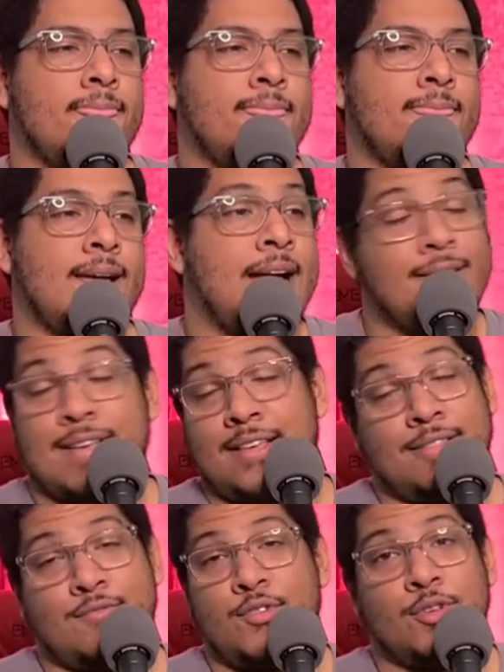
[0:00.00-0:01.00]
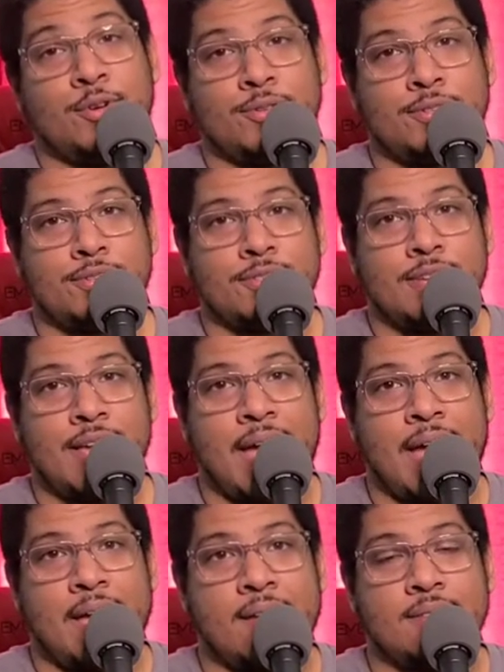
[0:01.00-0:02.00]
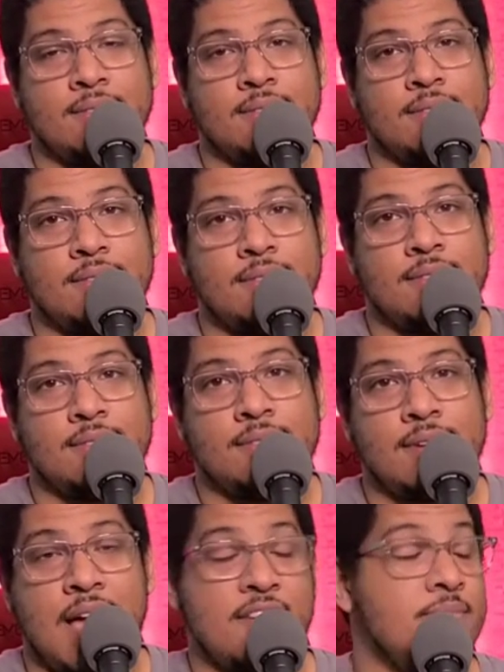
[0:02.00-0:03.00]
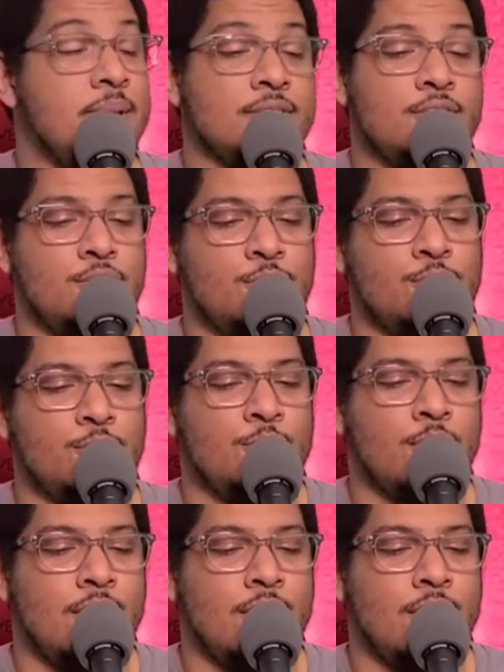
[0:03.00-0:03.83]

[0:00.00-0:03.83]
I, I love roller coasters, and I've been to.